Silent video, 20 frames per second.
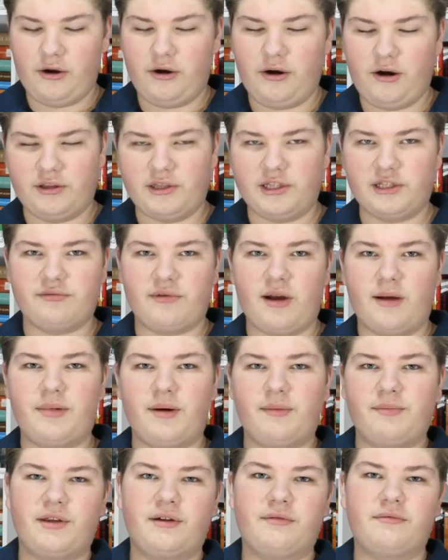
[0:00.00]
on this
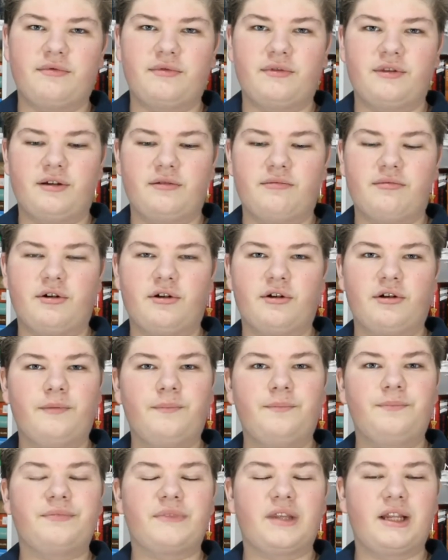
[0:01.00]
wrap-up than there were
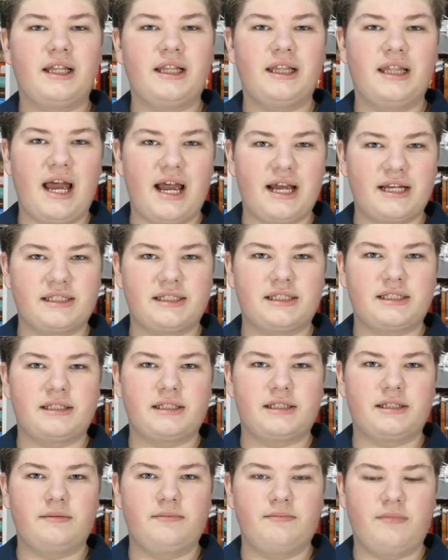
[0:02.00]

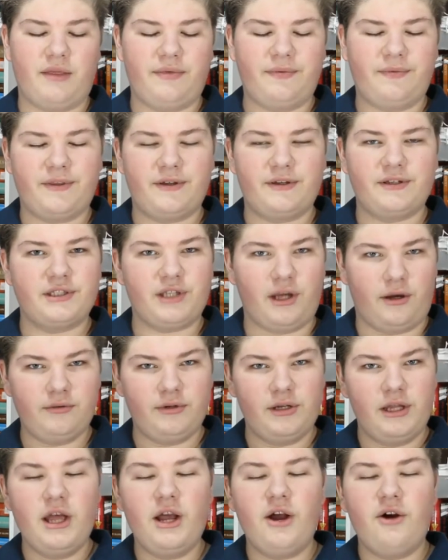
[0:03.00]
last month. So
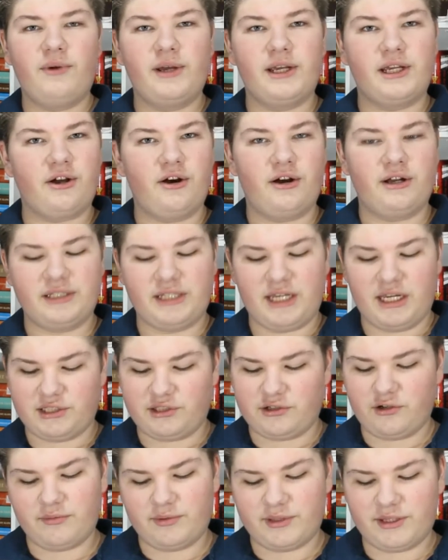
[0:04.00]
we can go ahead and get
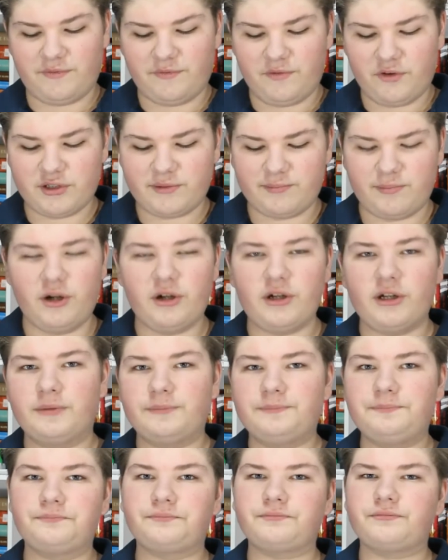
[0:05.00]
started with the first book,
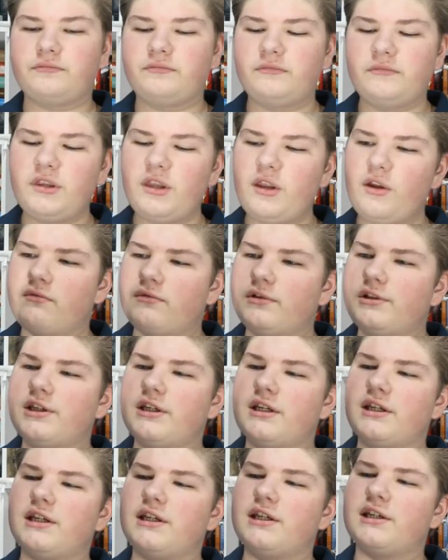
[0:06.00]
which
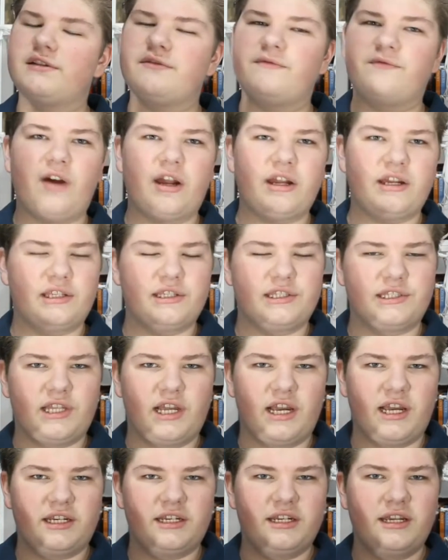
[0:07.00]
is
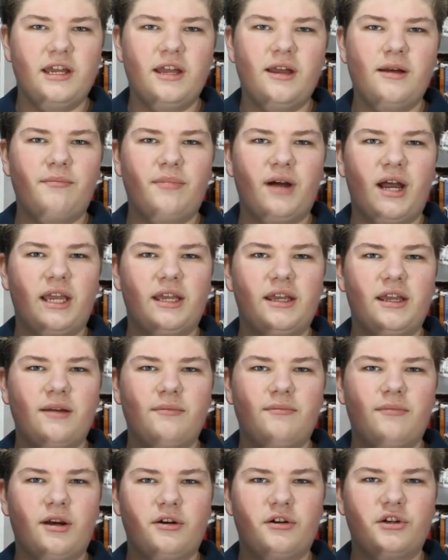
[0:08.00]
Frankenstein by
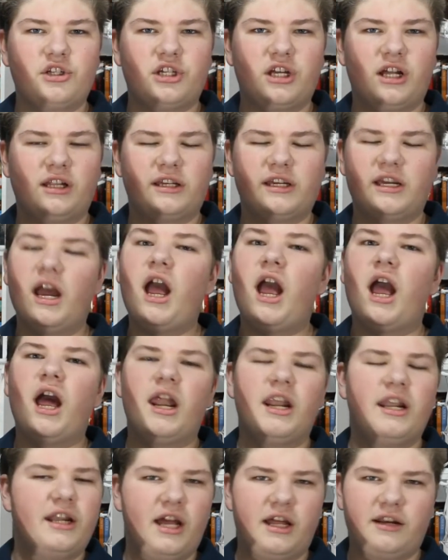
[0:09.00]
Mary Shelley.
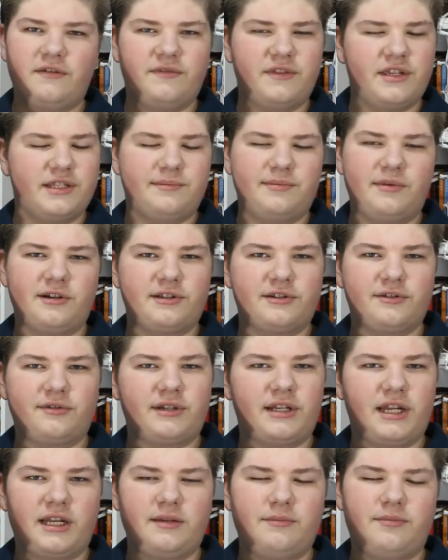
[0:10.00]
None of these books are
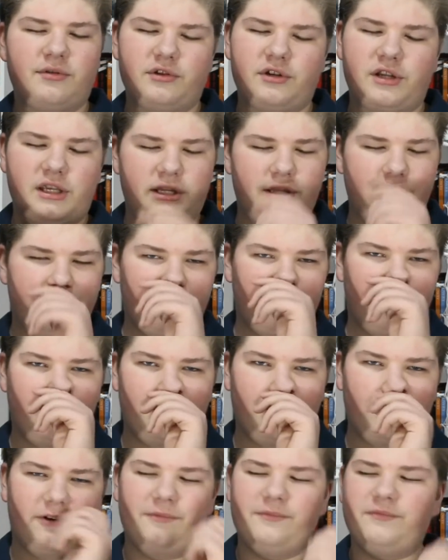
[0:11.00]
in any particular
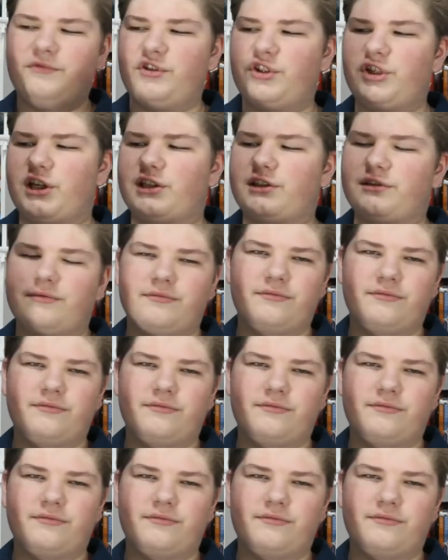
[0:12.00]
order, just